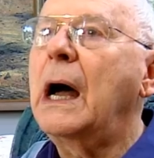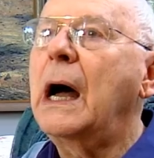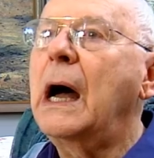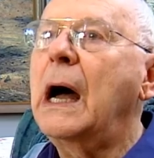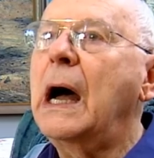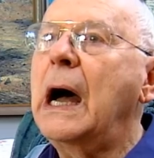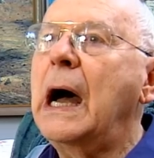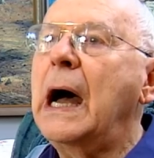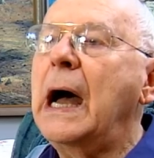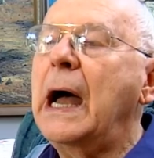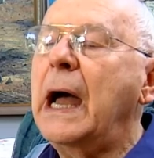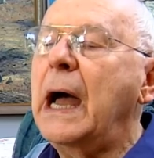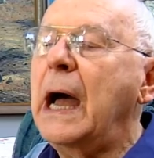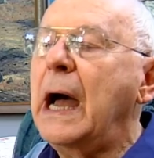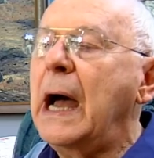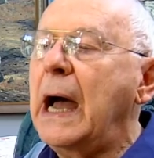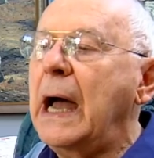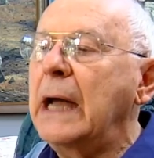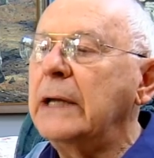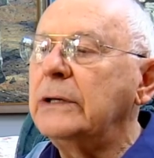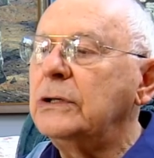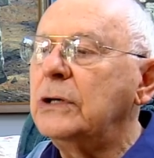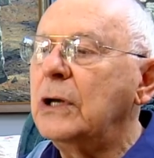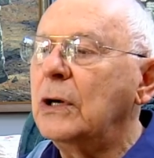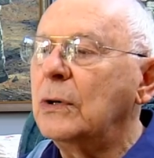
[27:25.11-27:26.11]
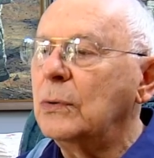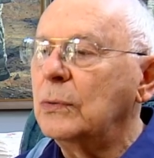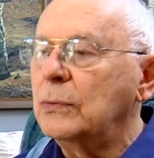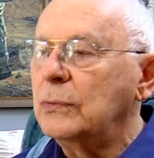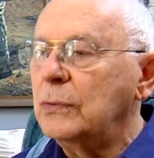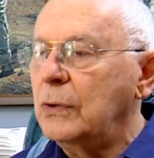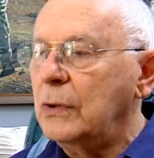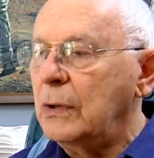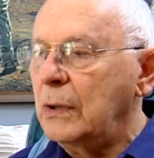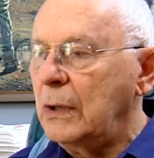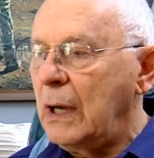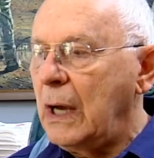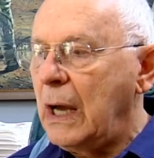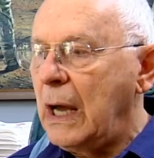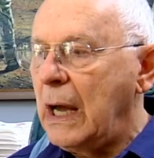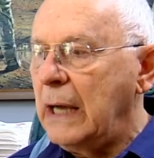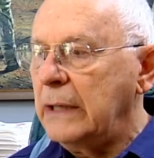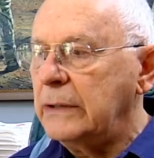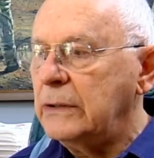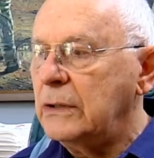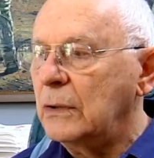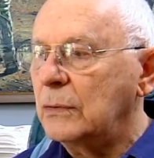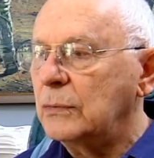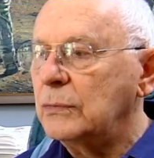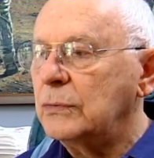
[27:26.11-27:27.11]
I don't
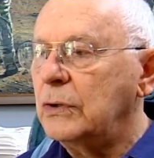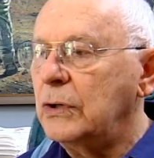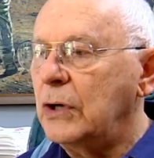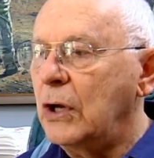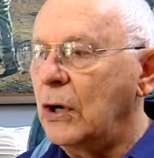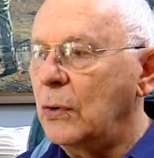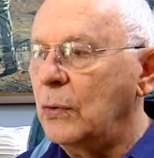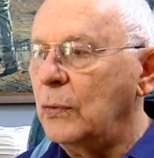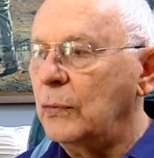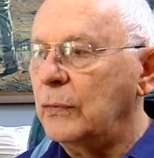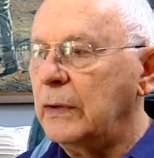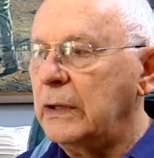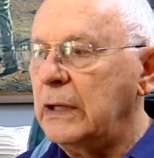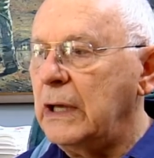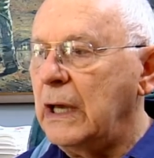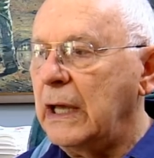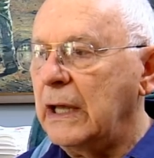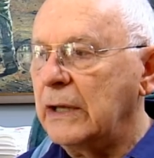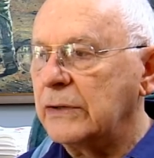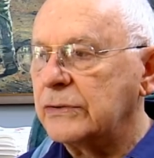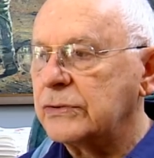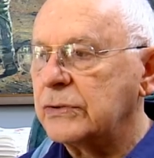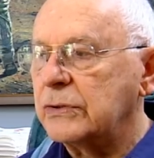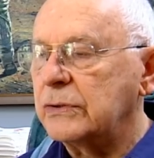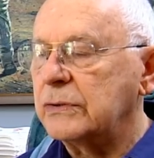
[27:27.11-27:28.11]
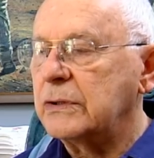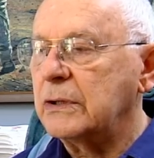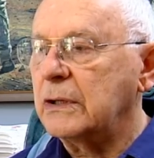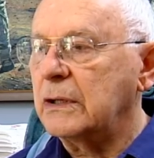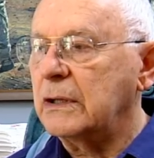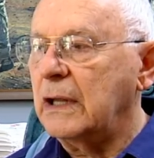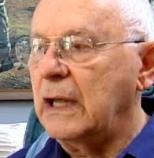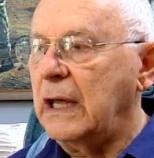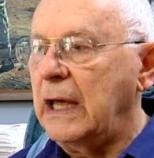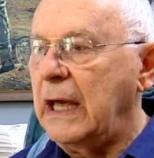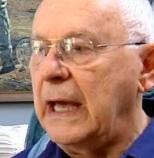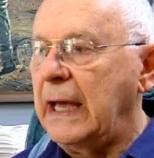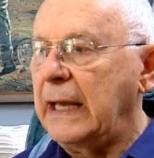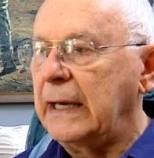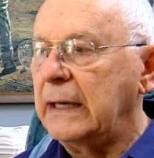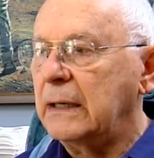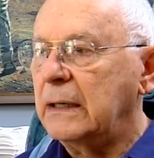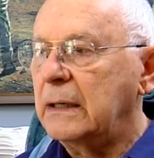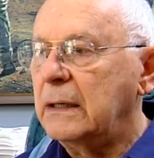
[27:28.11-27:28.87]
know the answer to that.